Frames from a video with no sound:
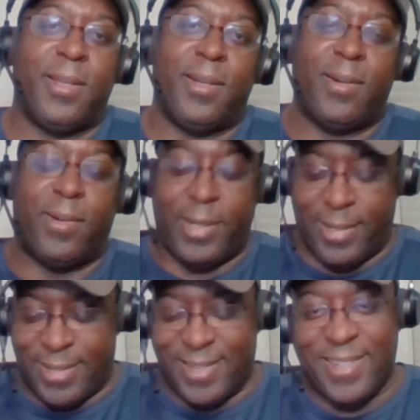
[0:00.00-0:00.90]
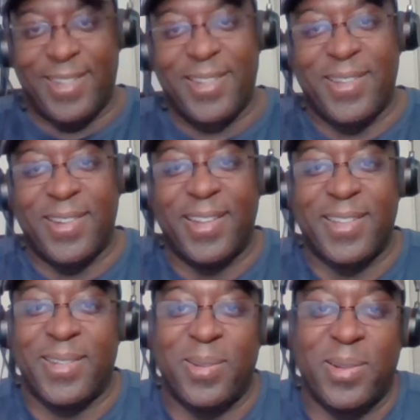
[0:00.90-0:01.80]
All right. So
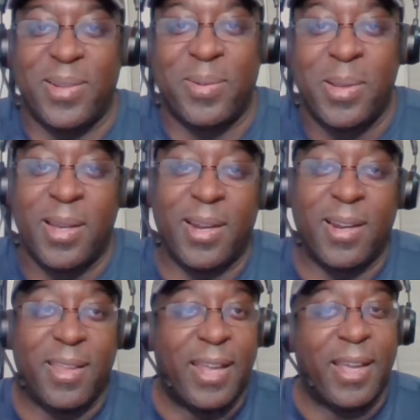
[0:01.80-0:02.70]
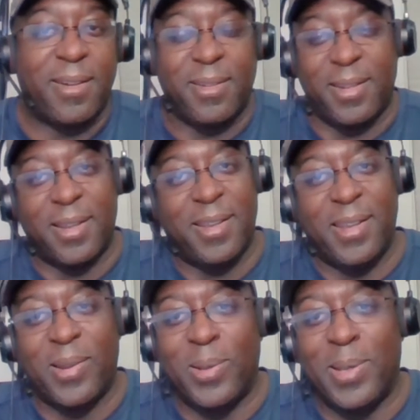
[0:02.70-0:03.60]
next, other than that,
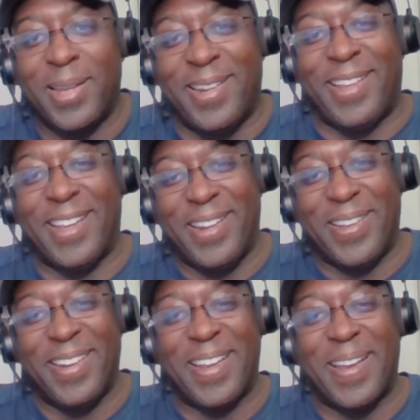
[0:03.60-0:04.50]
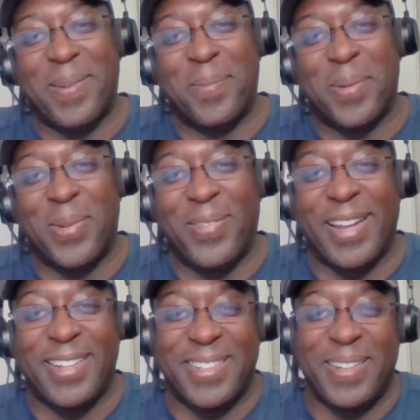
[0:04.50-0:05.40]
he had a good game. I would have
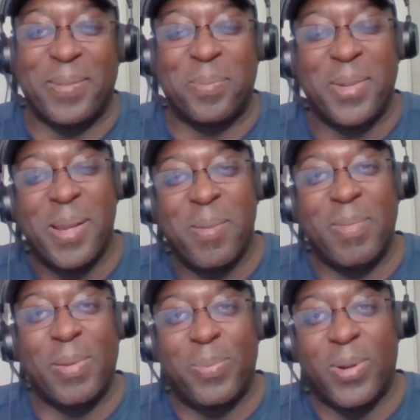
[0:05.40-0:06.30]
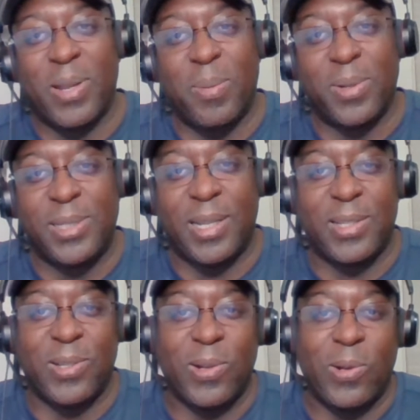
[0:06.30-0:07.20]
liked to seen him maybe put a couple of
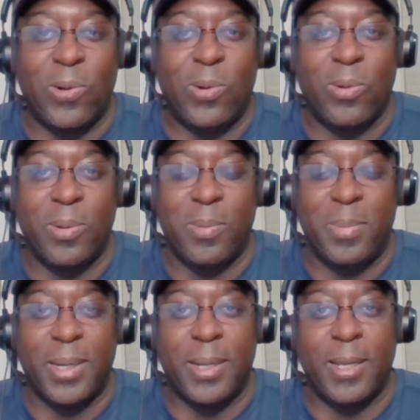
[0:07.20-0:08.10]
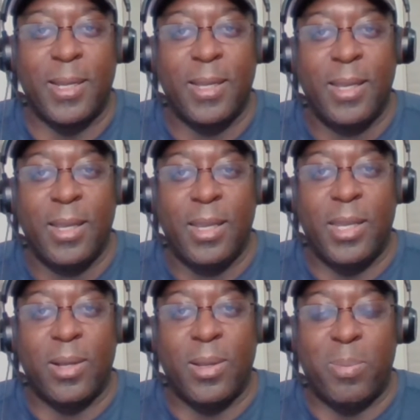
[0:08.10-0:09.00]
shots on goal, but
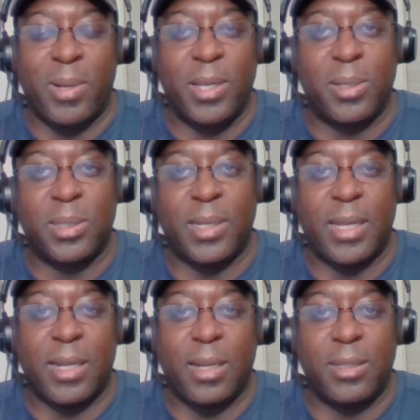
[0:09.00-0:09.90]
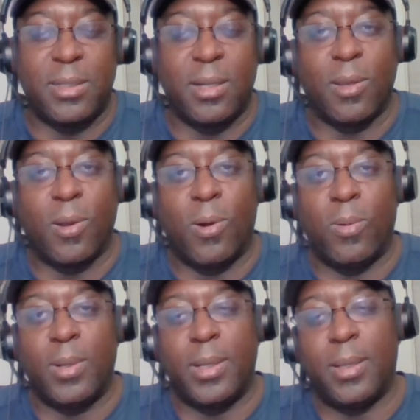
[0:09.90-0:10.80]
he probably should have had at least another goal